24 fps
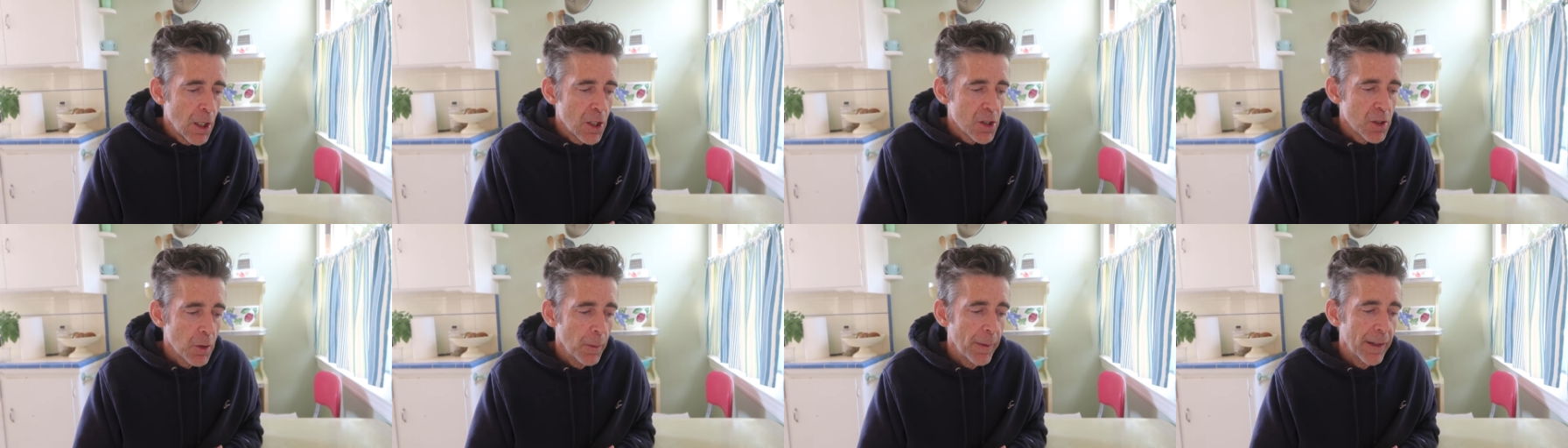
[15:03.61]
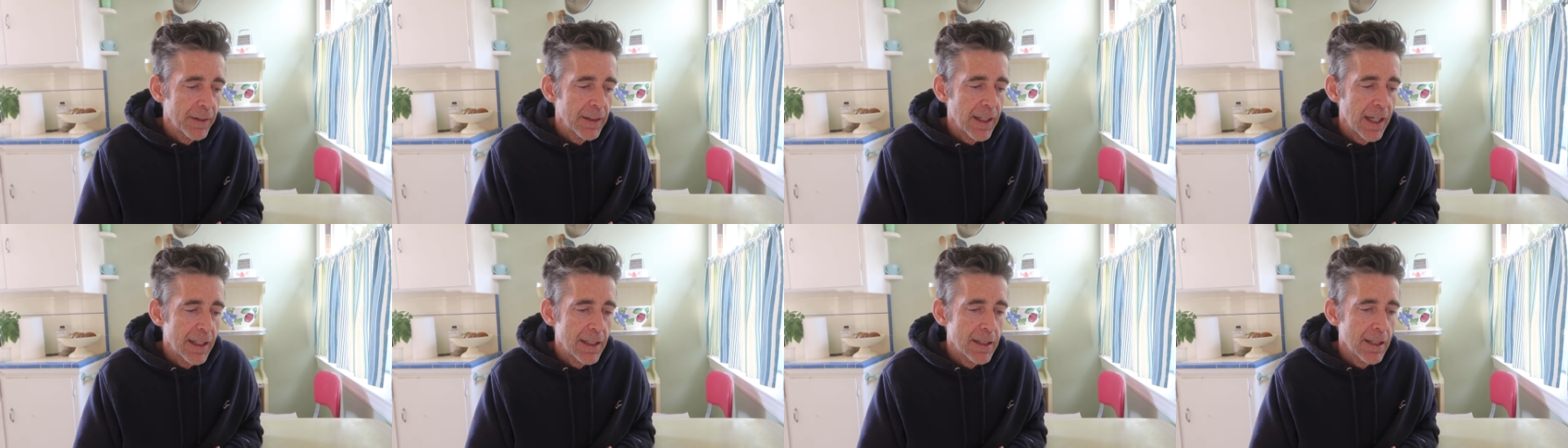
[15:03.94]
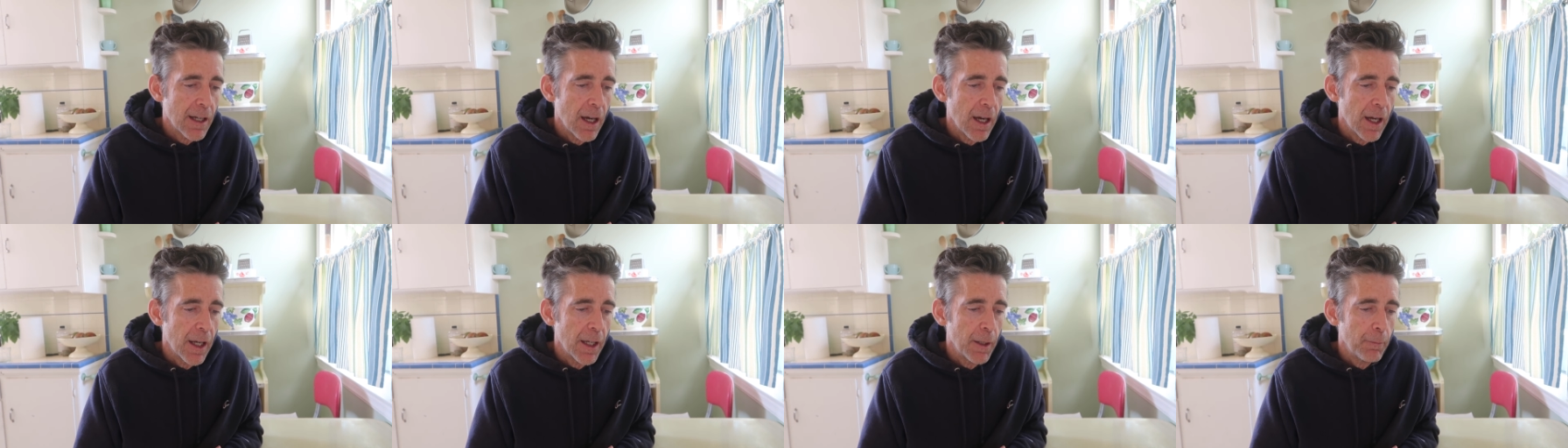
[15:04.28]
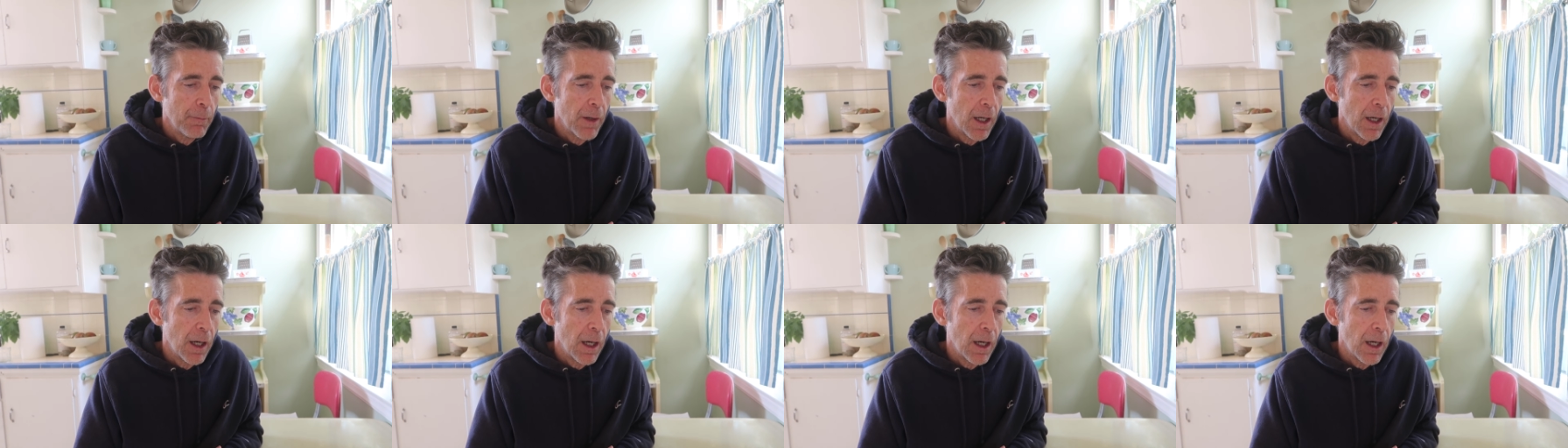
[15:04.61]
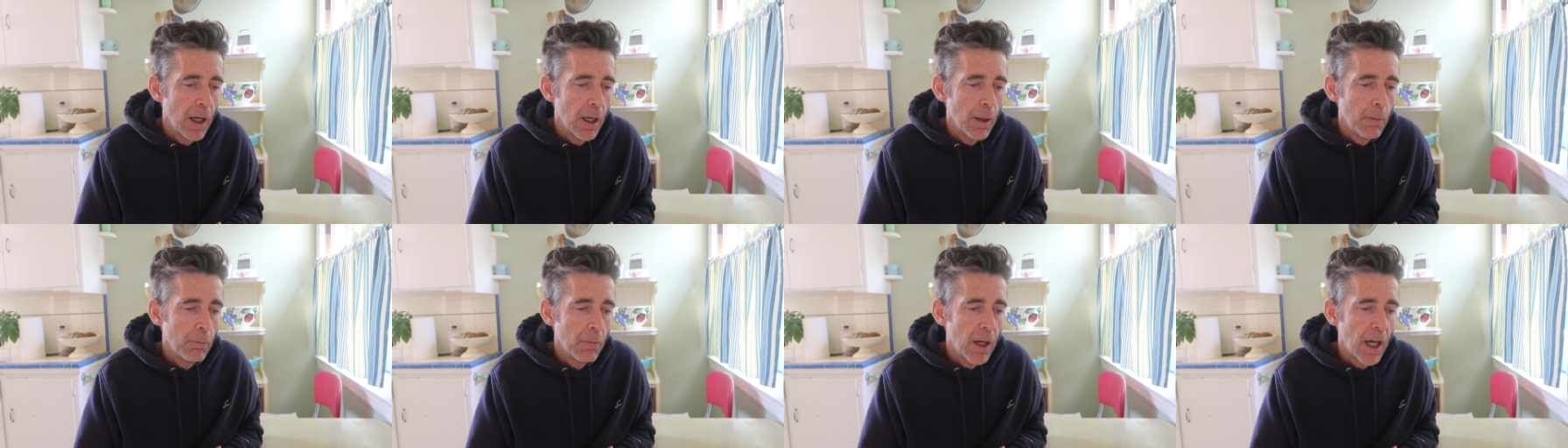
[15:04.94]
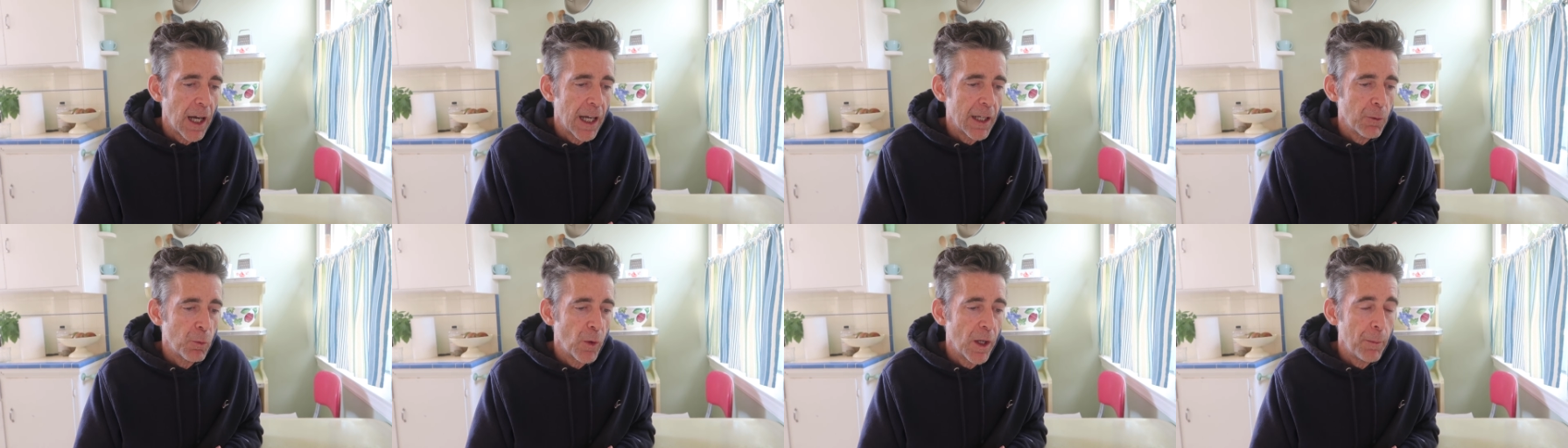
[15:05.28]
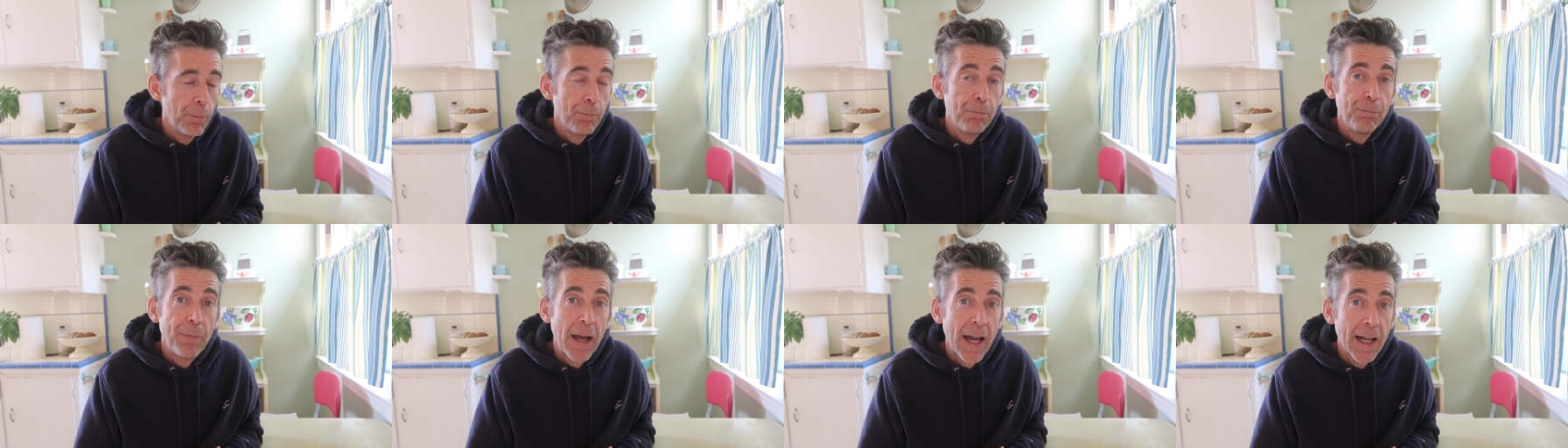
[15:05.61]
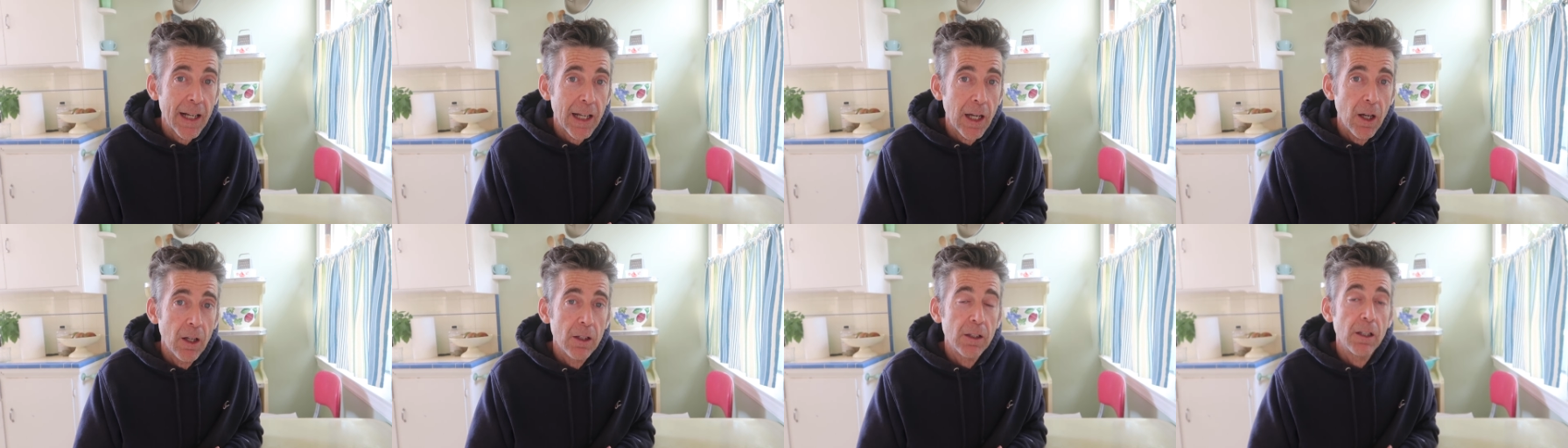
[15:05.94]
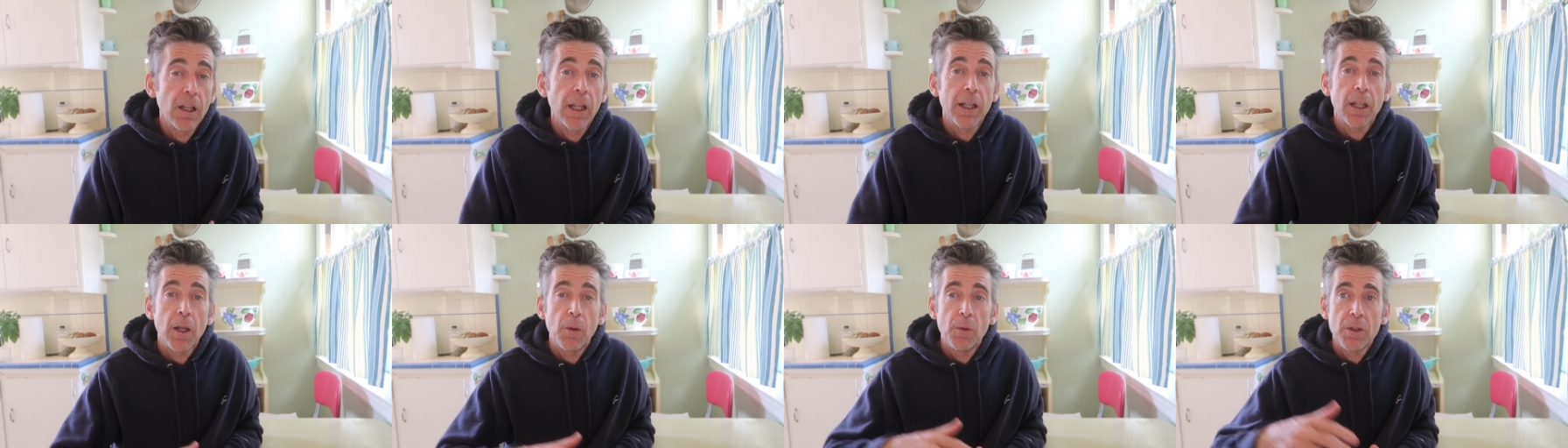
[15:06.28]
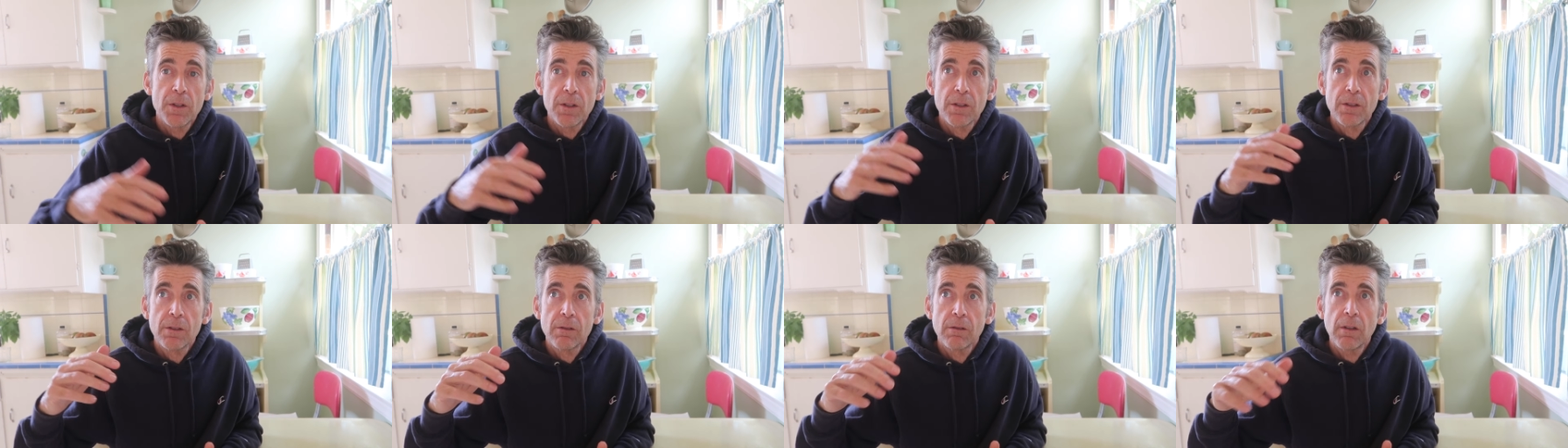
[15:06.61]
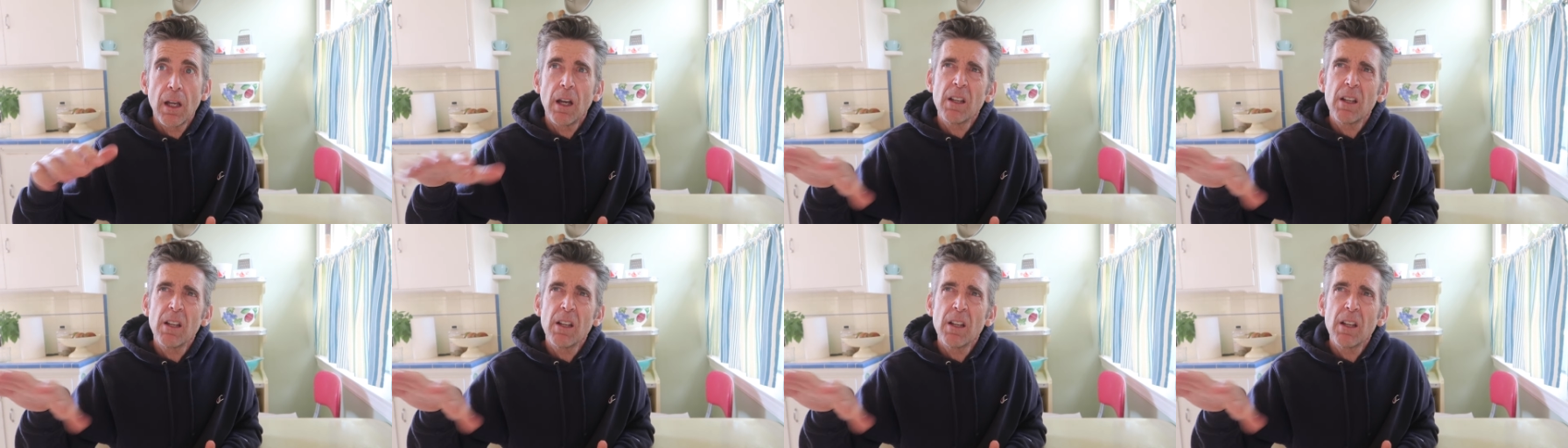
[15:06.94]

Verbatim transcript: So about that time, um, I went back out, like I was,